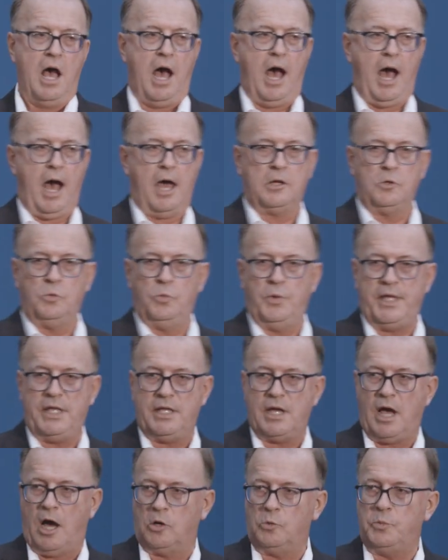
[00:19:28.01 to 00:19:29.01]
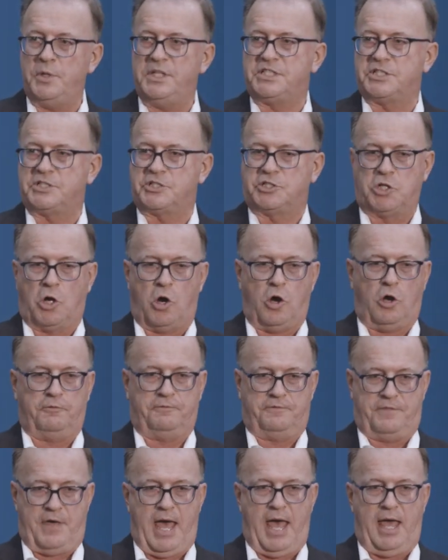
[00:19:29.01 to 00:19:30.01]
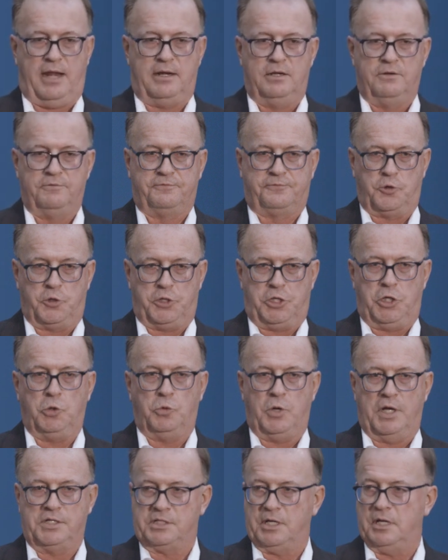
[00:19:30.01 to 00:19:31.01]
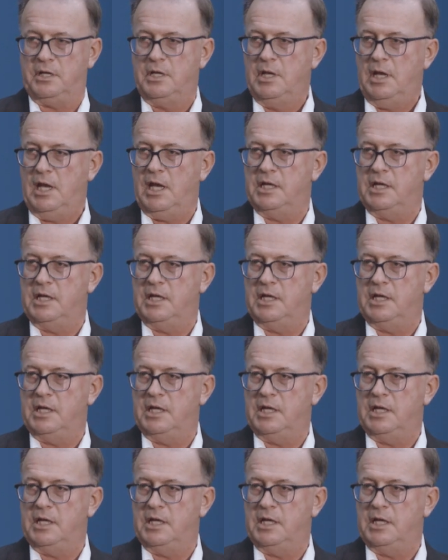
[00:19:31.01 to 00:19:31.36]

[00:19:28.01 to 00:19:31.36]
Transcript: How do we solve that for you as a